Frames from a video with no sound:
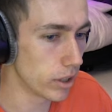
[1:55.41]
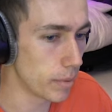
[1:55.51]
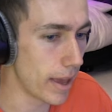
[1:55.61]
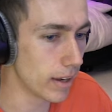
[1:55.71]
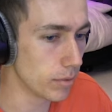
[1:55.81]
of
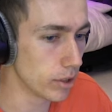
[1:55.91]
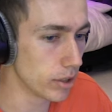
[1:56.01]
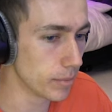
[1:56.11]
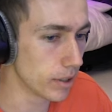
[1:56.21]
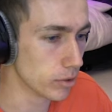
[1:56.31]
them. One of
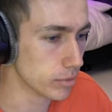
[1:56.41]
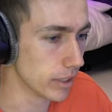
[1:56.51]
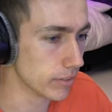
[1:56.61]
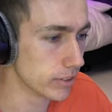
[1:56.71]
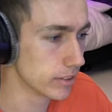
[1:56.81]
them killed
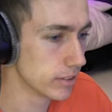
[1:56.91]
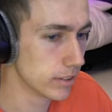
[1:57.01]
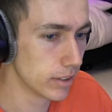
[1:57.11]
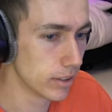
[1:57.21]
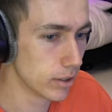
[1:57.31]
themselves. He, he
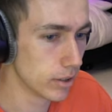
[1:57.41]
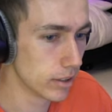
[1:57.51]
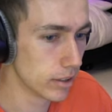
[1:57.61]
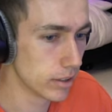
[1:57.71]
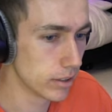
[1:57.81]
laughed.
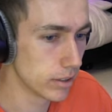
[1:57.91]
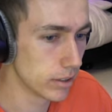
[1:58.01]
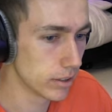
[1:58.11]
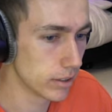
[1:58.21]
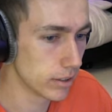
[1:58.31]
Oh, he's
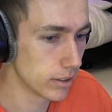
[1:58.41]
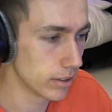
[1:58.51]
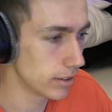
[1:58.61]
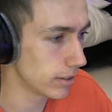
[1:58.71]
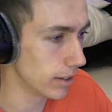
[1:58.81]
left. He just
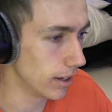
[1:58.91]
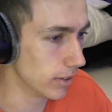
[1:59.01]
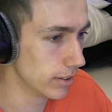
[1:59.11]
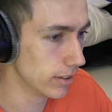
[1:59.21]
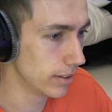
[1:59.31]
wasn't oh.
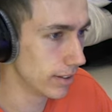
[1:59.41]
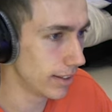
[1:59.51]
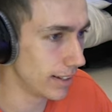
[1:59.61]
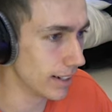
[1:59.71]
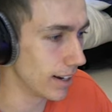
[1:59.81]
happy with
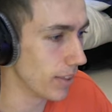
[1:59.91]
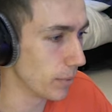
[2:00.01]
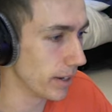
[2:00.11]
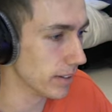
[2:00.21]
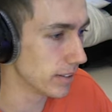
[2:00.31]
Reese's. He didn't like the win.